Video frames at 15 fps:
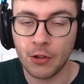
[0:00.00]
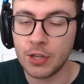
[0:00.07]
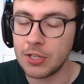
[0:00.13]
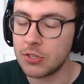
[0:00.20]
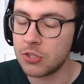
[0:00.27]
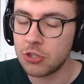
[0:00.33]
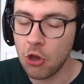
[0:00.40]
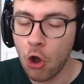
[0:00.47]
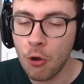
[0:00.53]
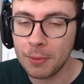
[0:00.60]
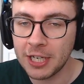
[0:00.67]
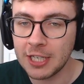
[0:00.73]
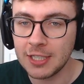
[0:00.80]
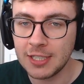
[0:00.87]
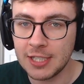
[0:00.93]
There's so
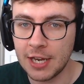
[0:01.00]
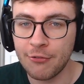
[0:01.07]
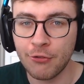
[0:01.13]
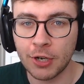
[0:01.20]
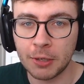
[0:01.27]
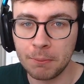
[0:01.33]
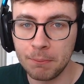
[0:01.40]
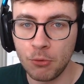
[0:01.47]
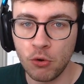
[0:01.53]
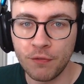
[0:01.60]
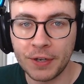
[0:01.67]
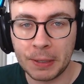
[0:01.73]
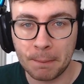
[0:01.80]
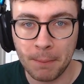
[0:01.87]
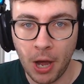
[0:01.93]
many different
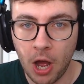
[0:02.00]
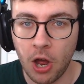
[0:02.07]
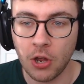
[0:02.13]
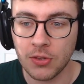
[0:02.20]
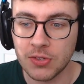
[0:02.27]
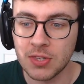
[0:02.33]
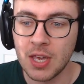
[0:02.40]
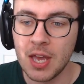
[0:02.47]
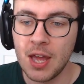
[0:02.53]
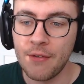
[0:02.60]
moving parts